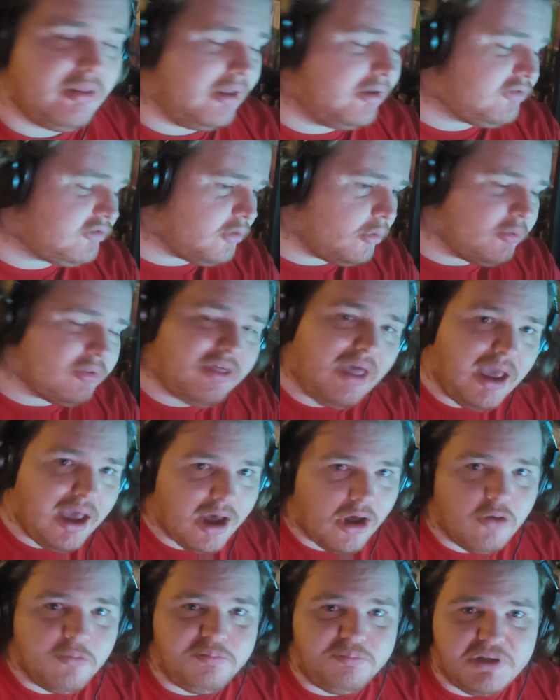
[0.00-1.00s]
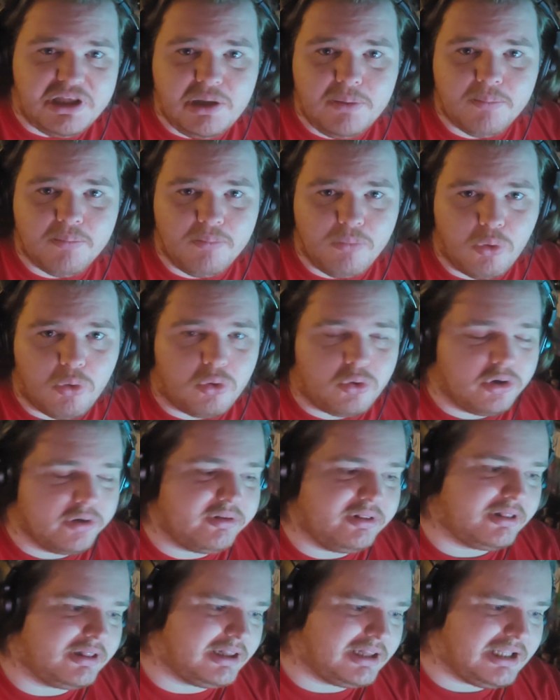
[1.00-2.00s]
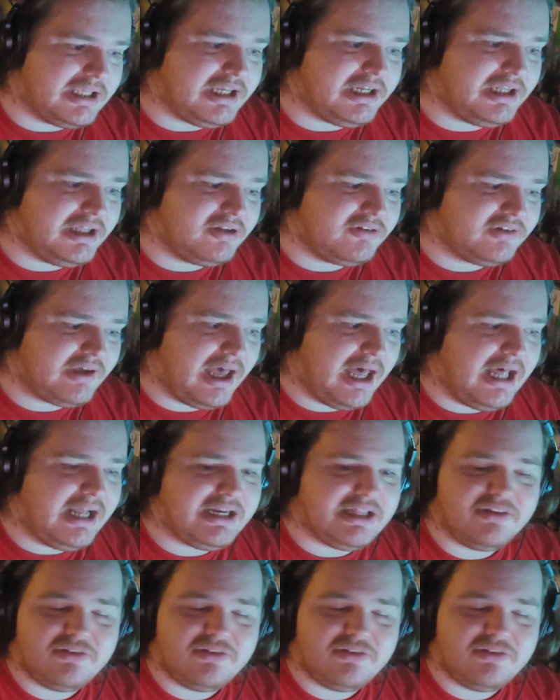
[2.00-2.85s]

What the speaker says: So that I'll be more lenient on.